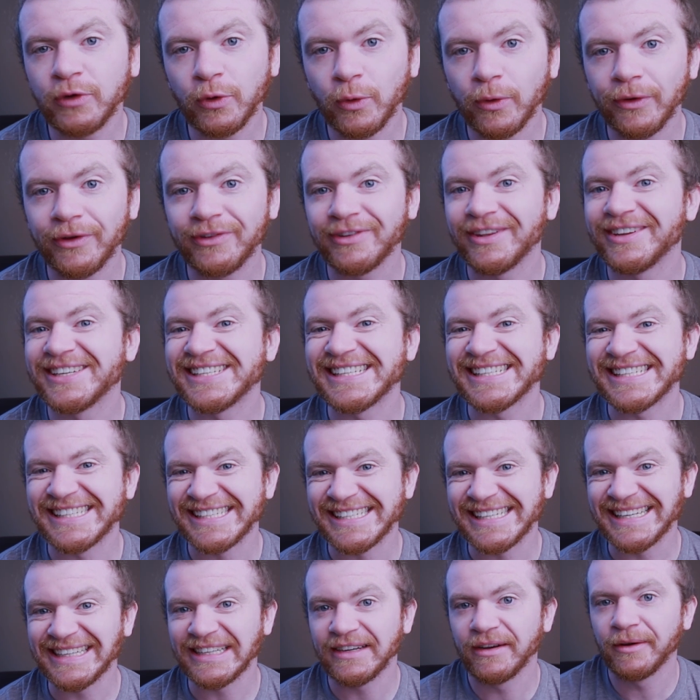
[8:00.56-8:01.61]
tools to
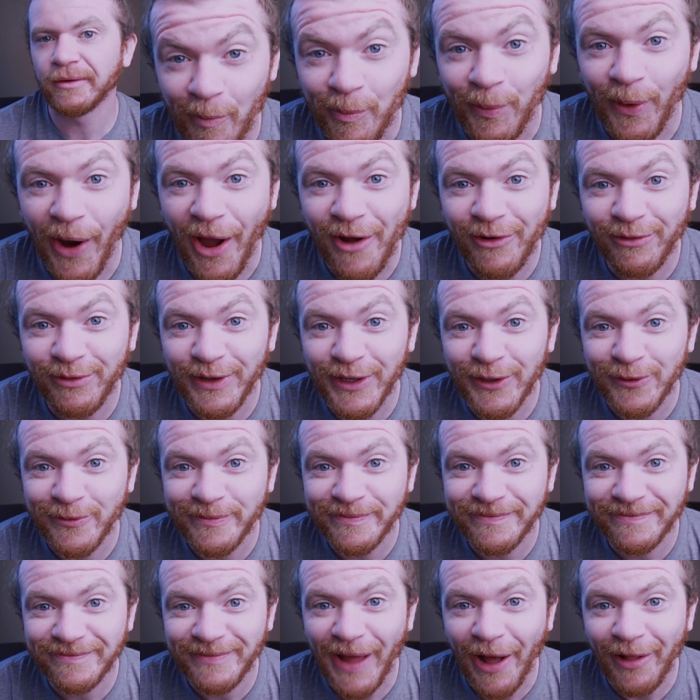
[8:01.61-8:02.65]
succeed. I'm proud of you,
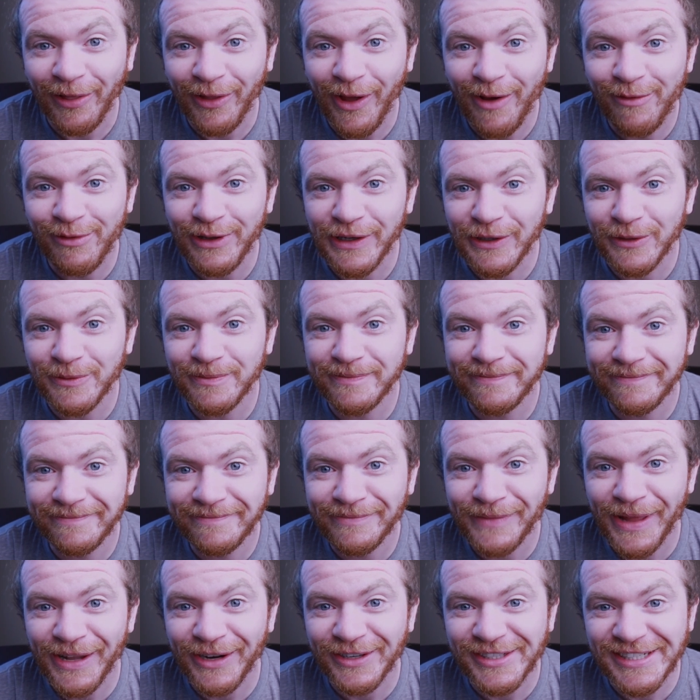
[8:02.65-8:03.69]
I love you,
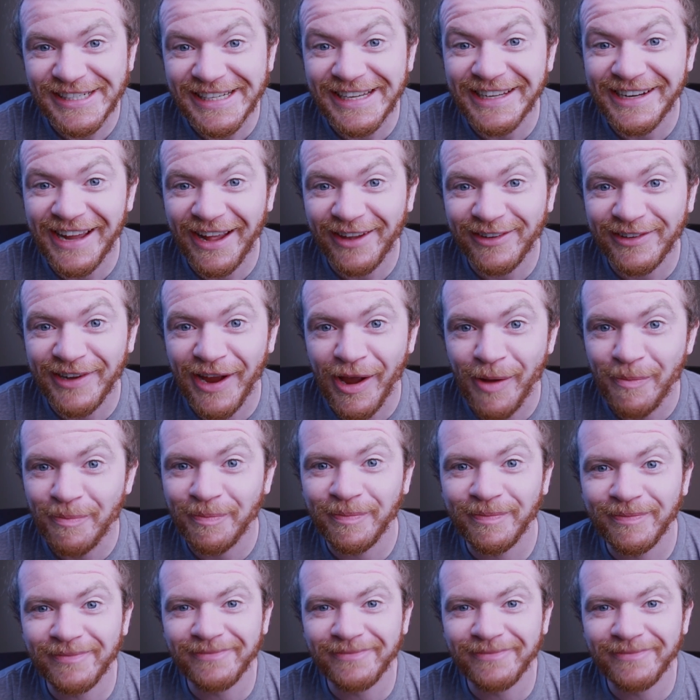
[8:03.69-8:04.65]
and I'll see you next time.